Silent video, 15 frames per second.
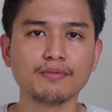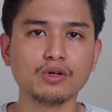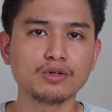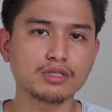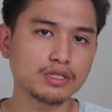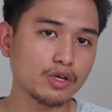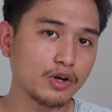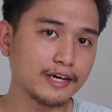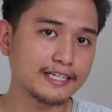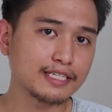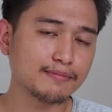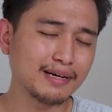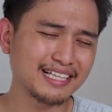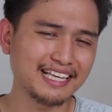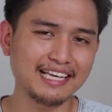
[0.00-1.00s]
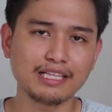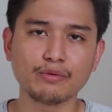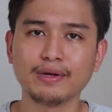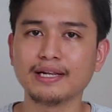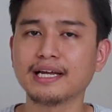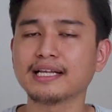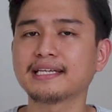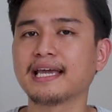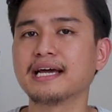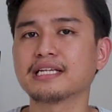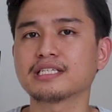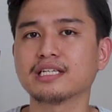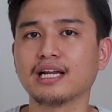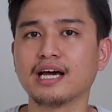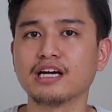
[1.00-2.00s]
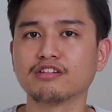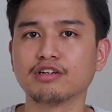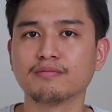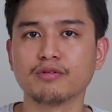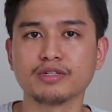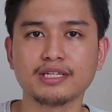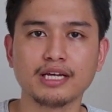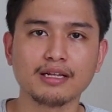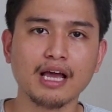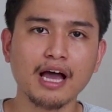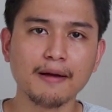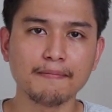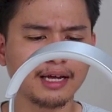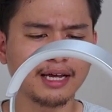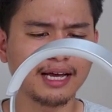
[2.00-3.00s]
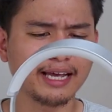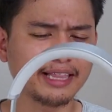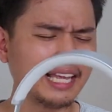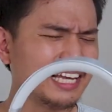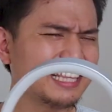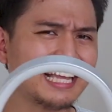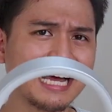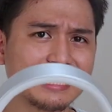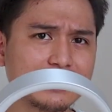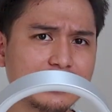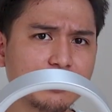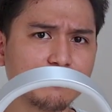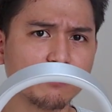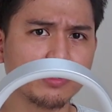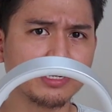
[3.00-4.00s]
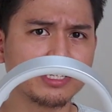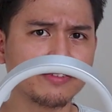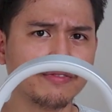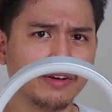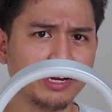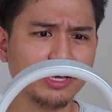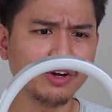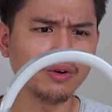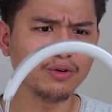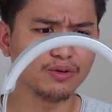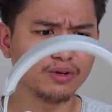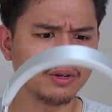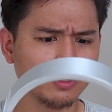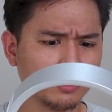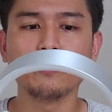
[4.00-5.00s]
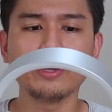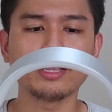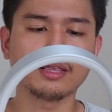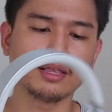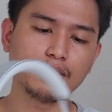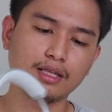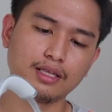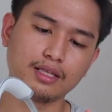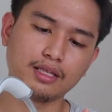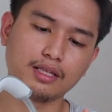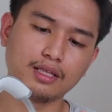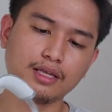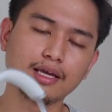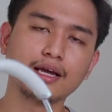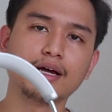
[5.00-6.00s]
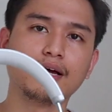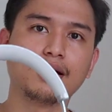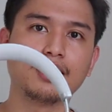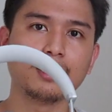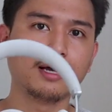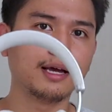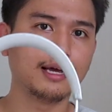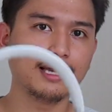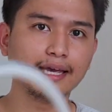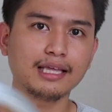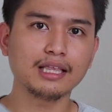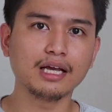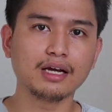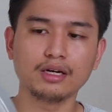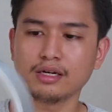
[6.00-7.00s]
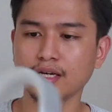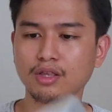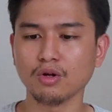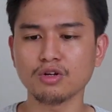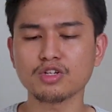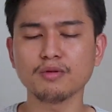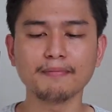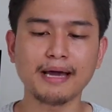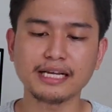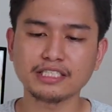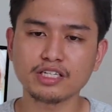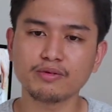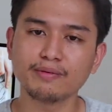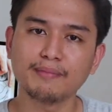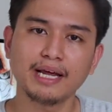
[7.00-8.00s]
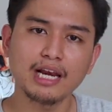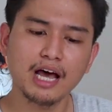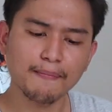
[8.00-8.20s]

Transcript: of those noise, but it will not cancel 100%. I think that's it for this video. Wait, it also matches with my